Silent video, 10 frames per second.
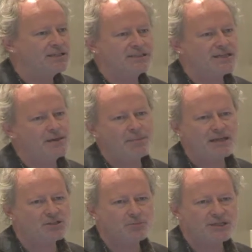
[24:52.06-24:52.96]
data
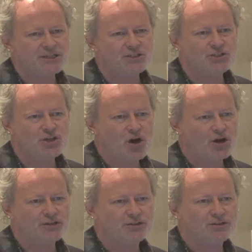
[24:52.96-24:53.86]
management is
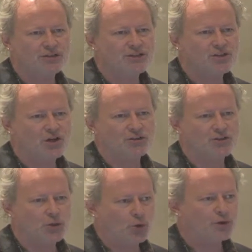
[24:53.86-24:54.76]
not
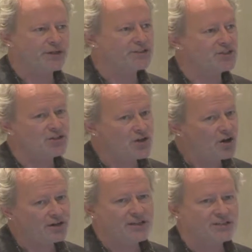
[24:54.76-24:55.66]
taught. It's
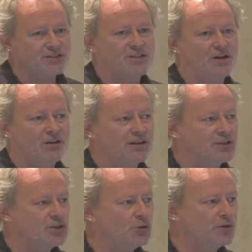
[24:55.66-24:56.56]
not necessarily
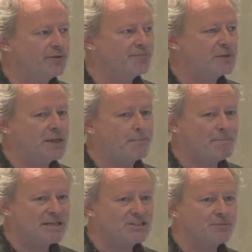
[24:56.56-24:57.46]
intuitive, but it
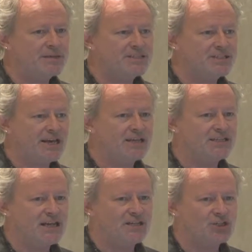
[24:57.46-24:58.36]
must be
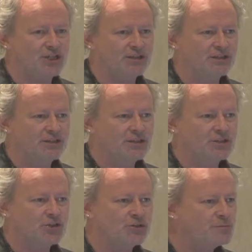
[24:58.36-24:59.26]
second nature. It
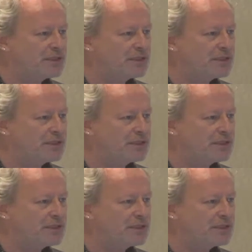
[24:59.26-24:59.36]
shouldn't be